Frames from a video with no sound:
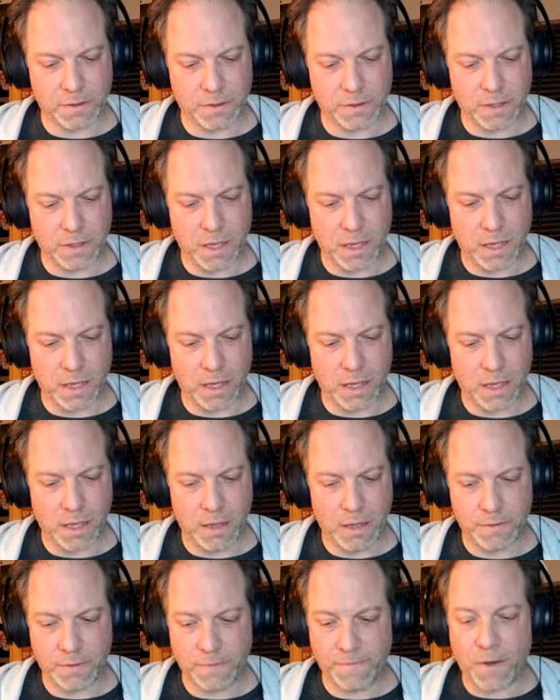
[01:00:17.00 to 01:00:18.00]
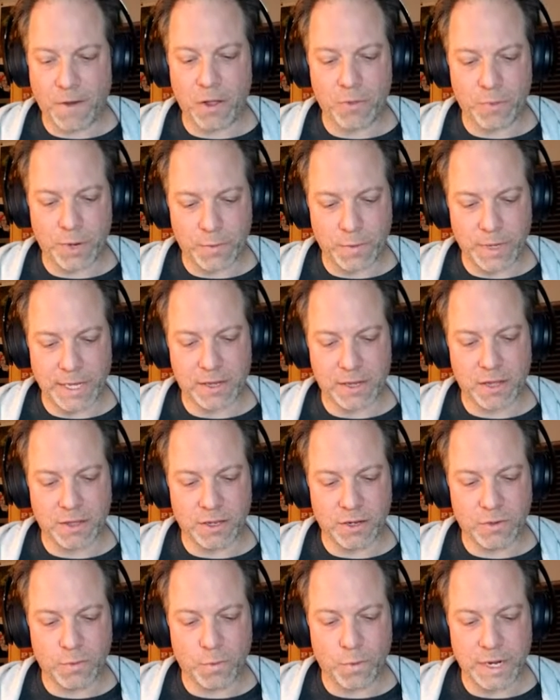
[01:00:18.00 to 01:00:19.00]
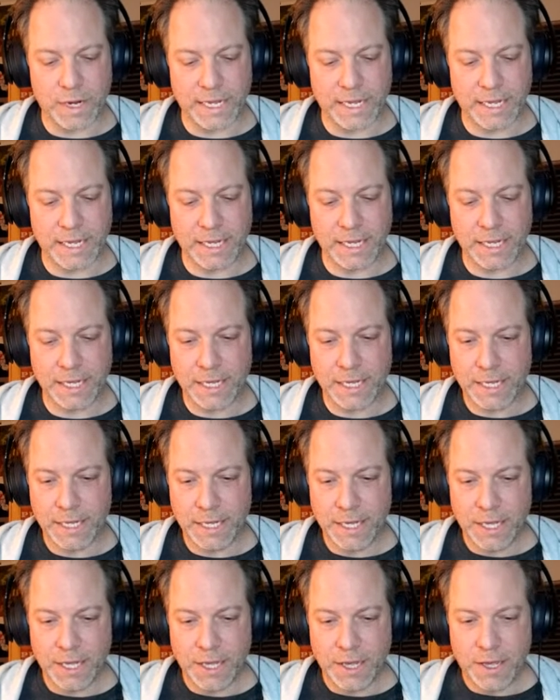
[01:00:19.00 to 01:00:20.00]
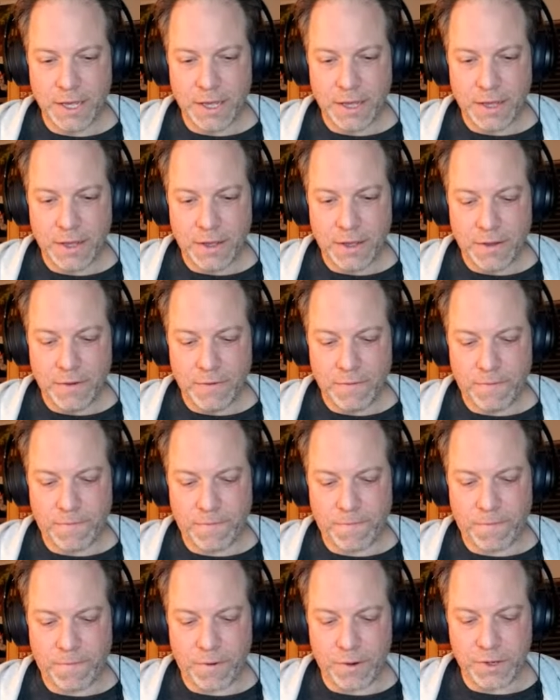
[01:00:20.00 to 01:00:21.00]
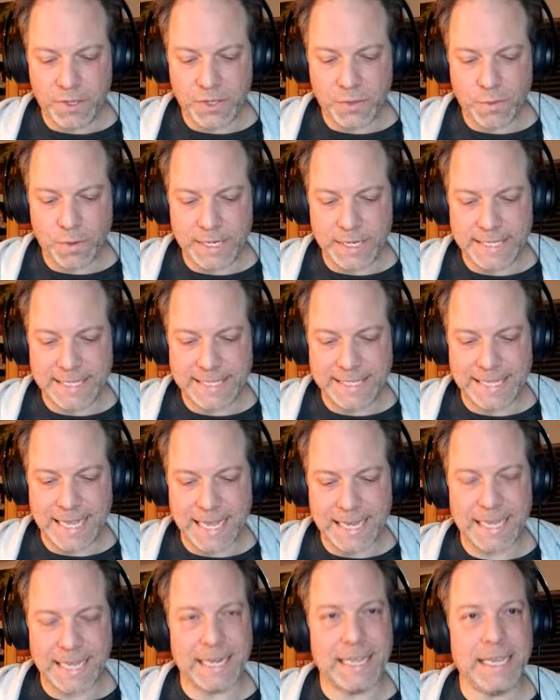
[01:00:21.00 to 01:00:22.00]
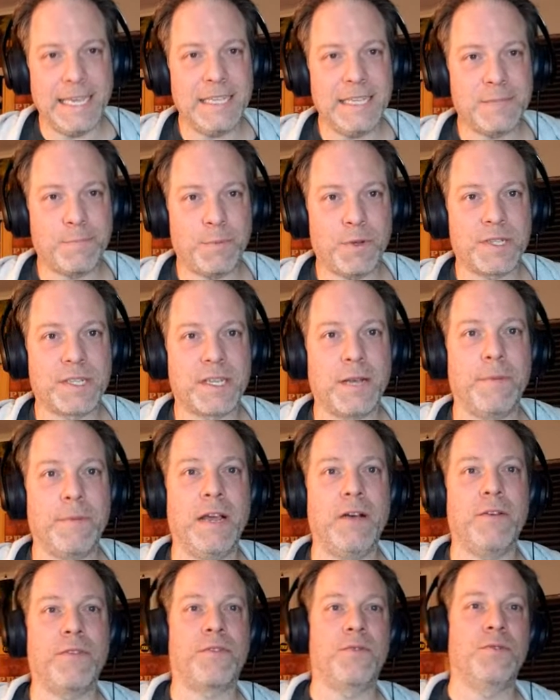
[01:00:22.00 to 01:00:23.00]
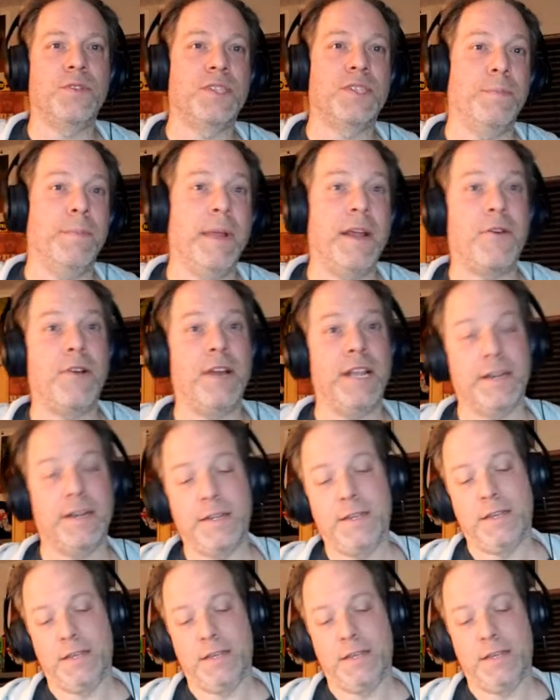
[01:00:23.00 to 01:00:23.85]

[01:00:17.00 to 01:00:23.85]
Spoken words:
The following week on the 21st, 22nd, his book's coming out through Sumerian.